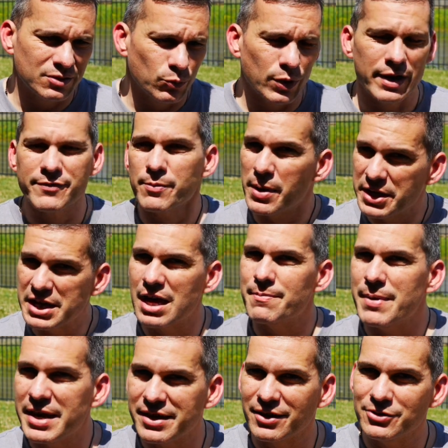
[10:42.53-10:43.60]
Whatever money I
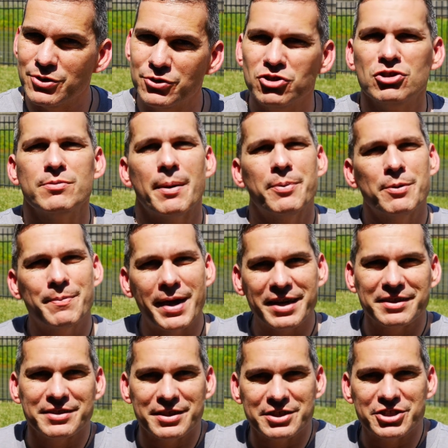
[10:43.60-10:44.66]
make on YouTube, I put back
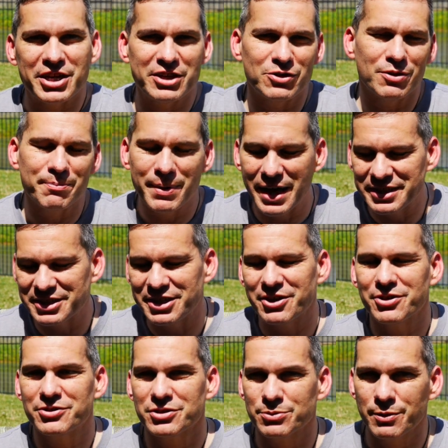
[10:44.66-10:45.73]
into the channel and buy
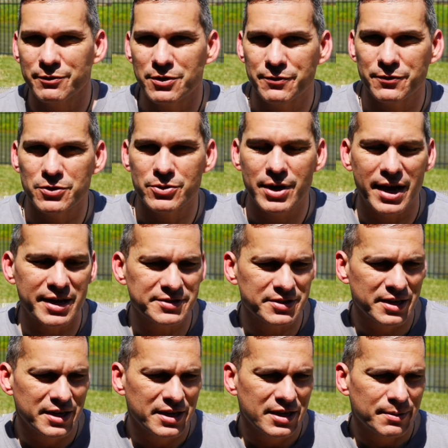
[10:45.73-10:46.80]
gear to review for you guys.
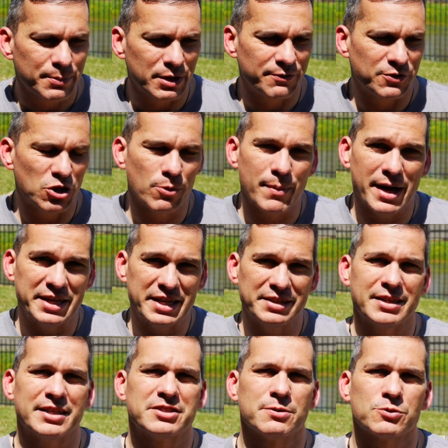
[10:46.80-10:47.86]
But if you don't mind
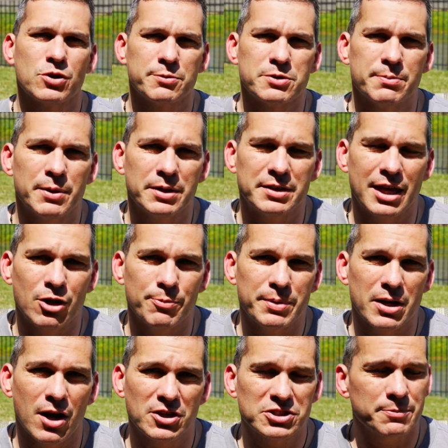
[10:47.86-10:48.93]
hitting that subscription button, that would
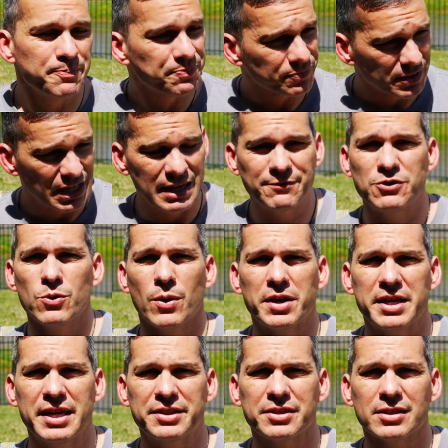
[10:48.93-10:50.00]
be awesome. If you want
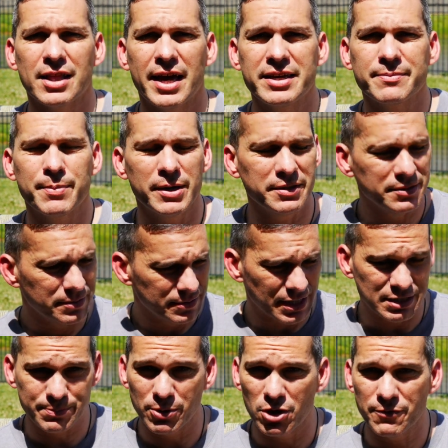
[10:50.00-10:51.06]
to hit the like button,
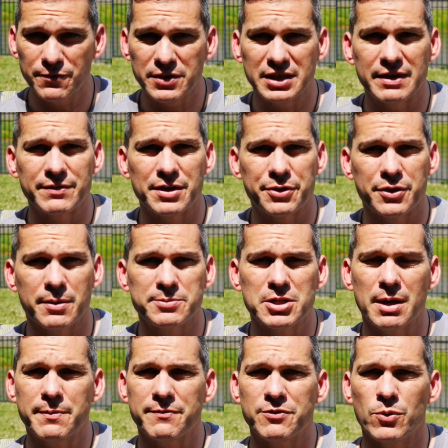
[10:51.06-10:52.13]
that's perfect. Give it a thumbs
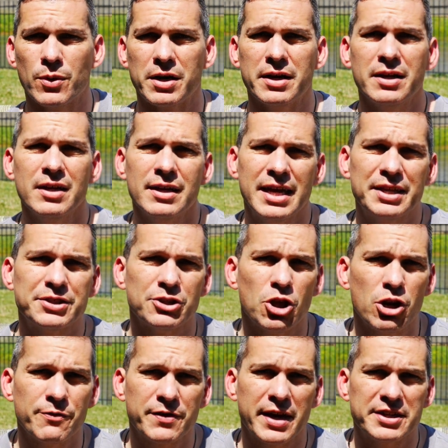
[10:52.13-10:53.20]
up. If you want to hit the
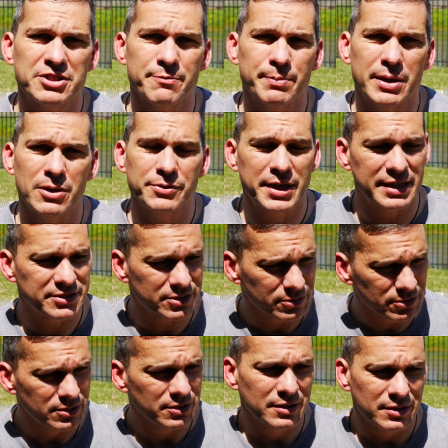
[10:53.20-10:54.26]
notification bell, that's
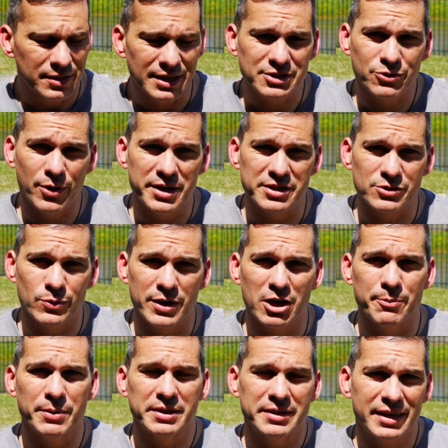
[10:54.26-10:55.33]
that's great as
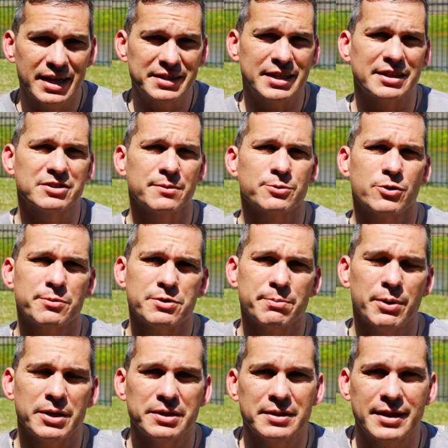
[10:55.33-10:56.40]
well. But hit that subscription
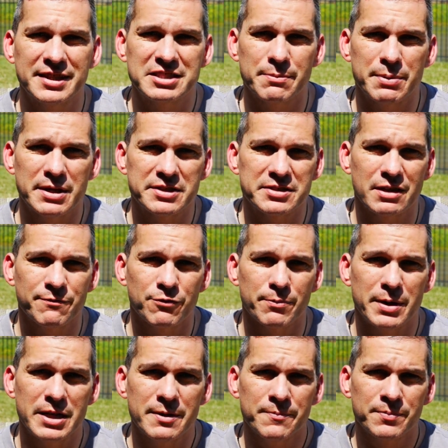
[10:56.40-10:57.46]
button. That's the biggest thing for
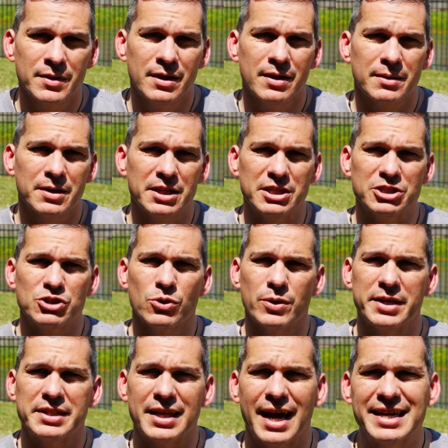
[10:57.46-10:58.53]
me. Gonna
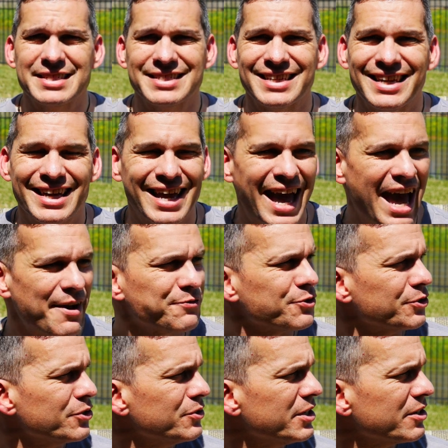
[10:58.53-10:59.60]
enjoy a nice
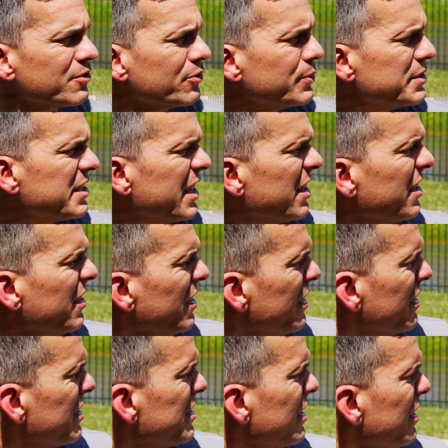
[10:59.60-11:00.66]
afternoon here in Louisiana.
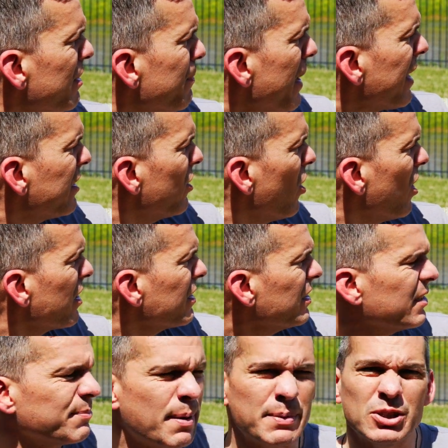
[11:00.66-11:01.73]
Sit in the backyard.
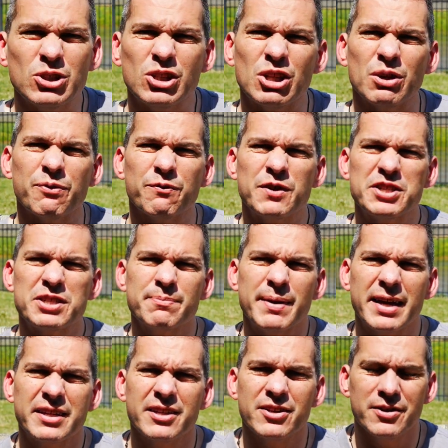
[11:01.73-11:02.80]
Maybe do a little fishing
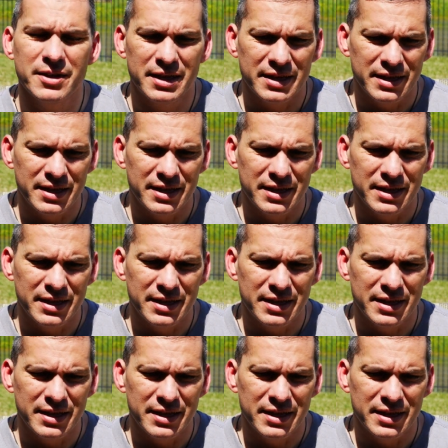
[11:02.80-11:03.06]
back here.